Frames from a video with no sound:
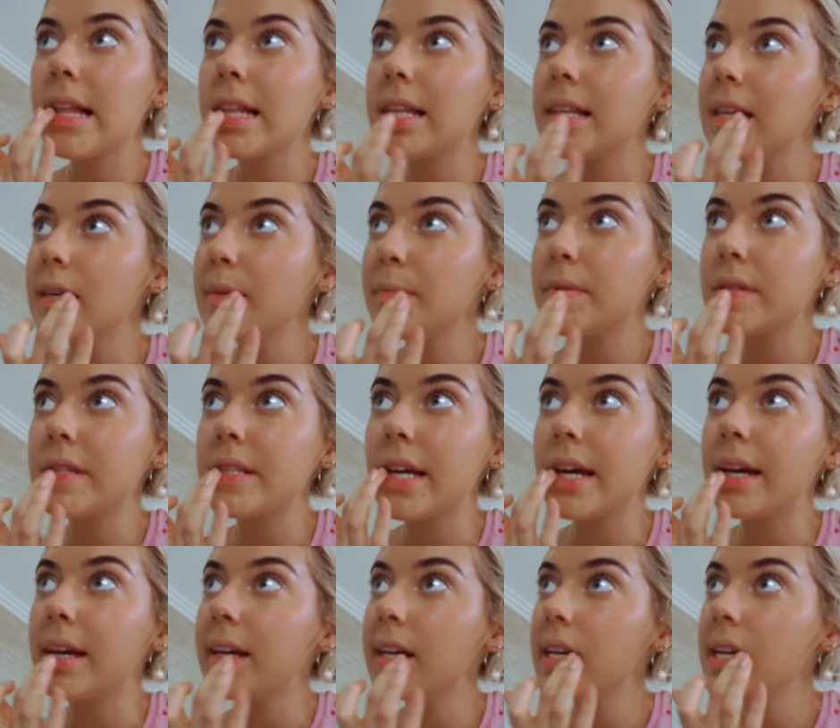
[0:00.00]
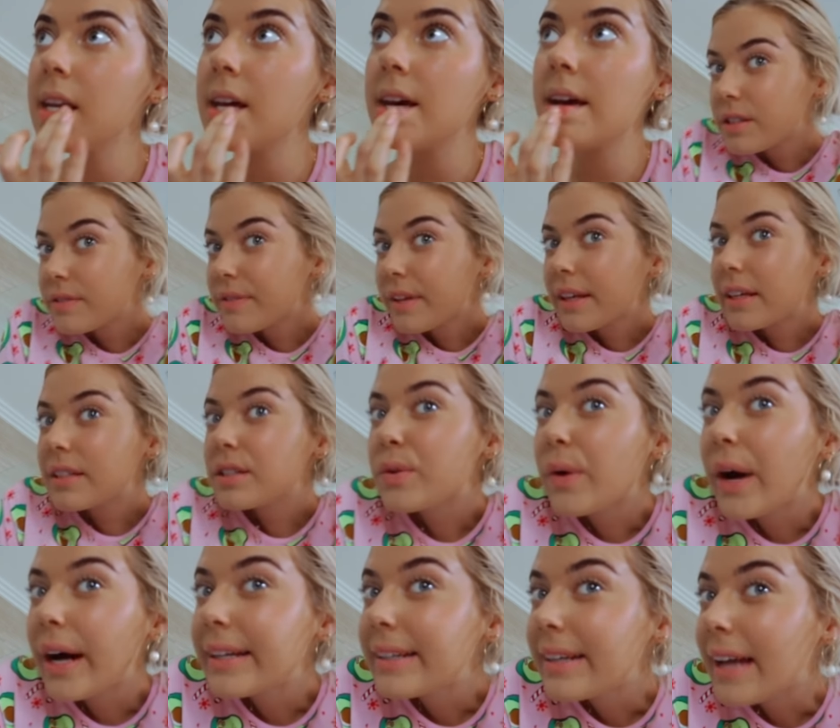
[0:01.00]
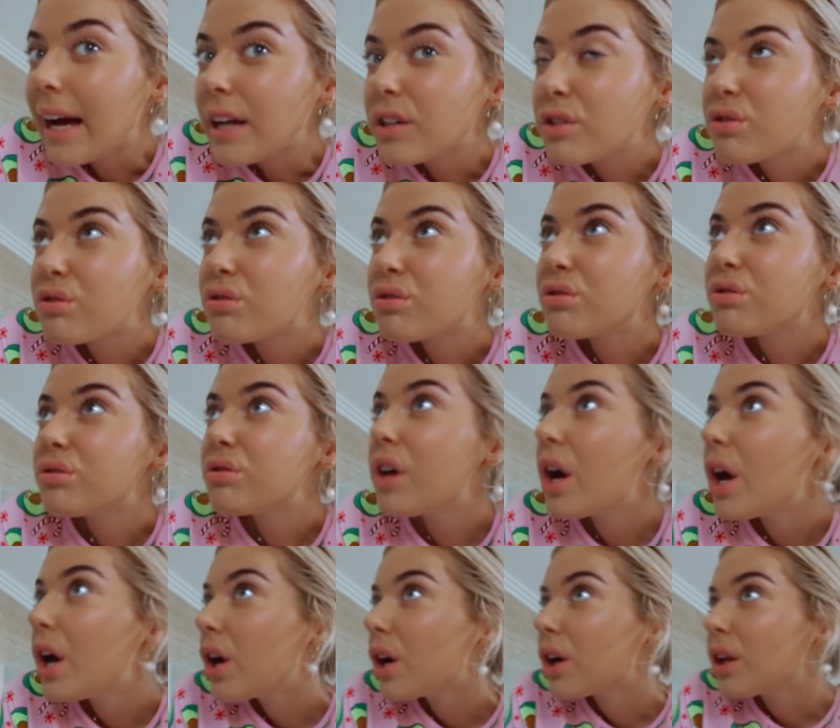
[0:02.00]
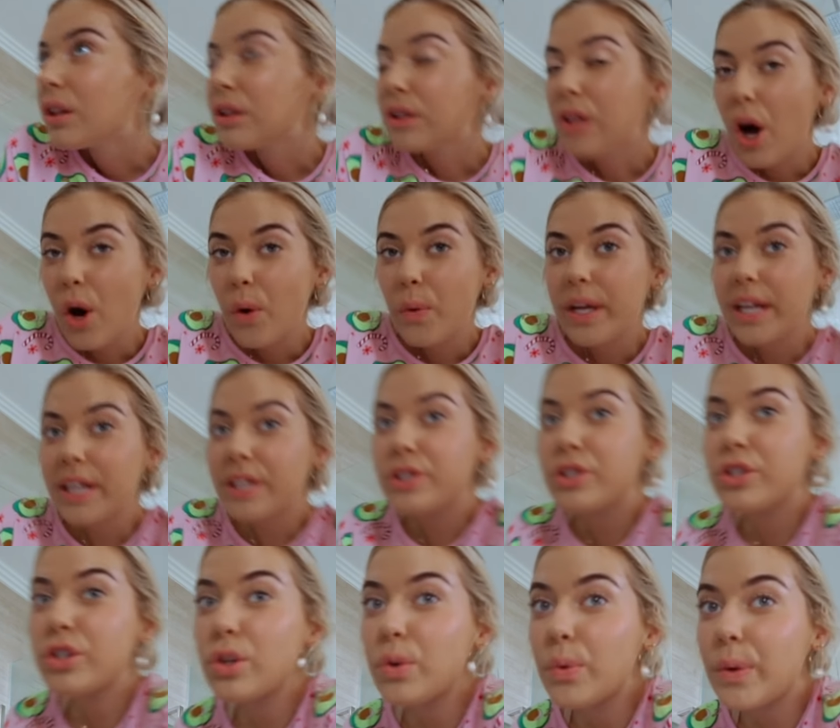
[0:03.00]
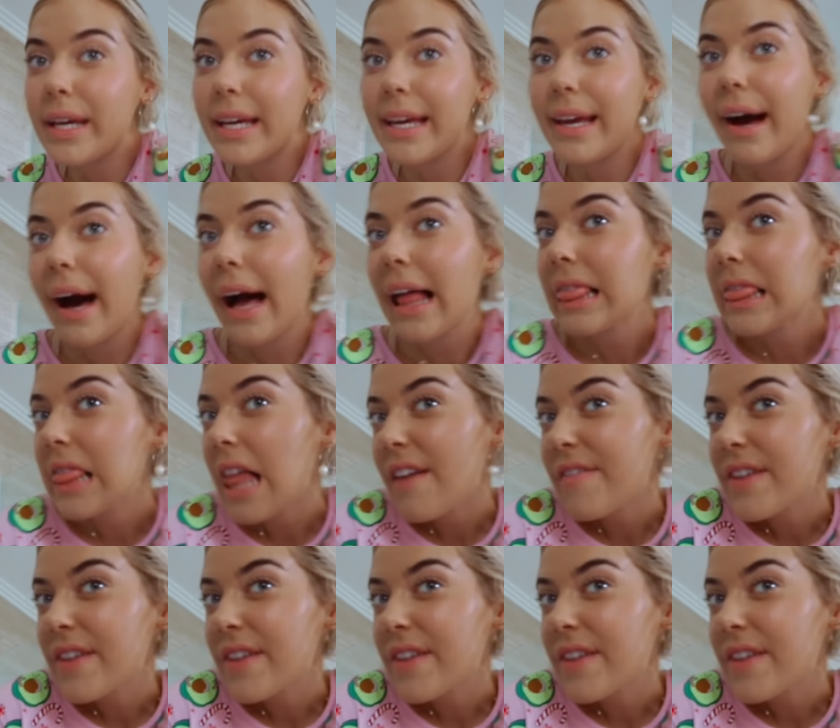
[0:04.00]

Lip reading: lip stain, just feel like it's quite natural, glowy, dewy. I love